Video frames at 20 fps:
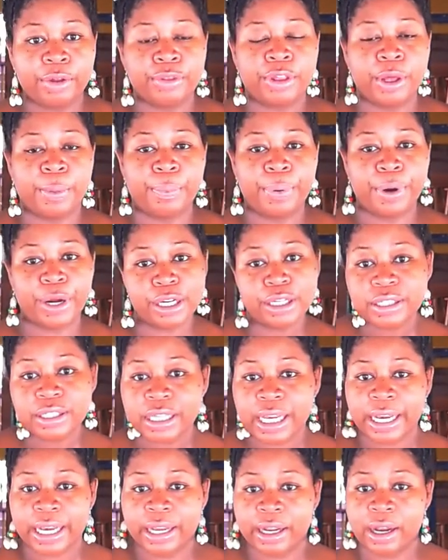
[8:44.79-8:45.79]
The
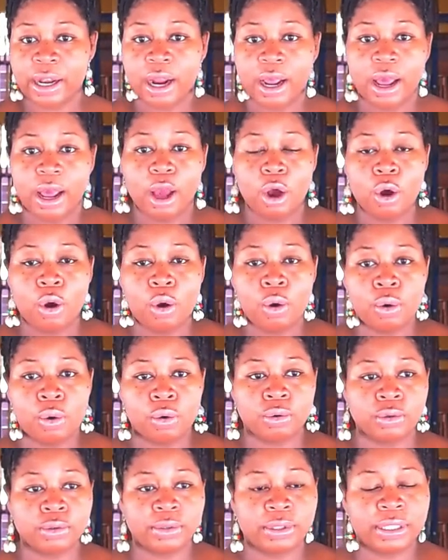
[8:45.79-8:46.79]
person
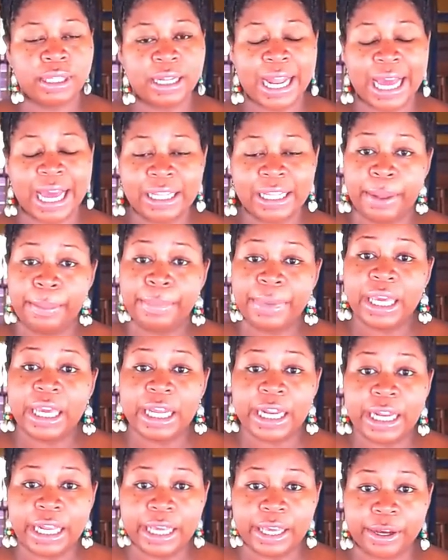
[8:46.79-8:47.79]
who's the, like the
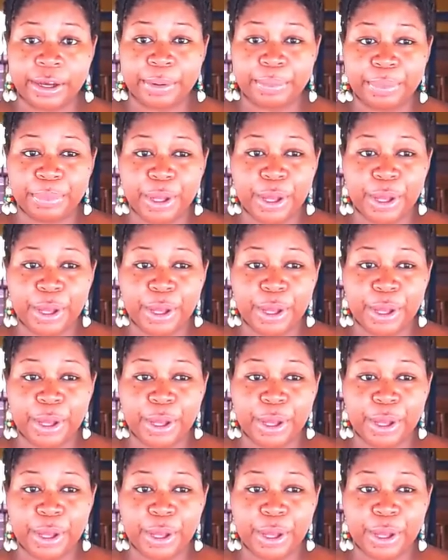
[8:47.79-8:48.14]
medium